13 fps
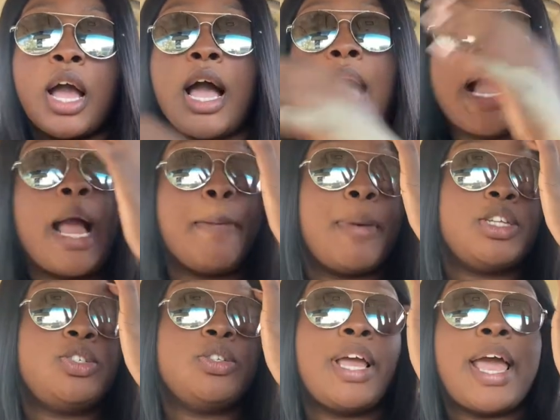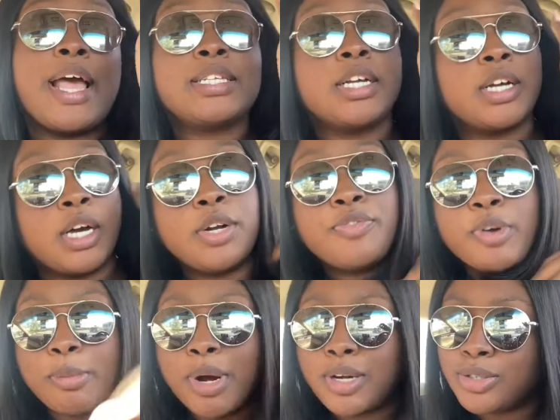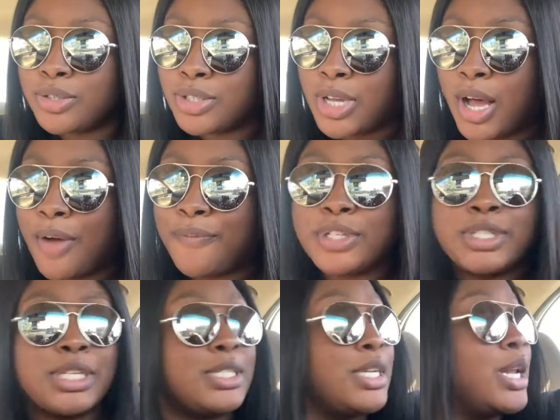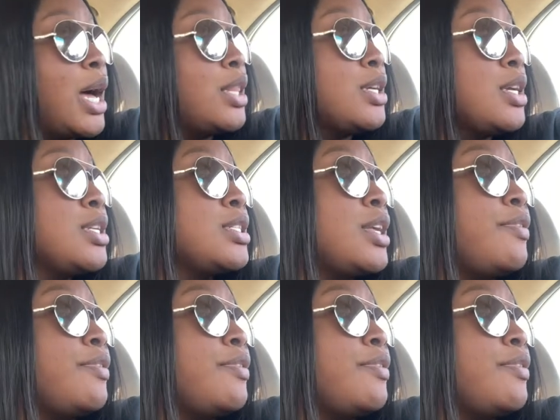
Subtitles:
I got my Julia Has a Gun from Marshall's, y'all, for $60.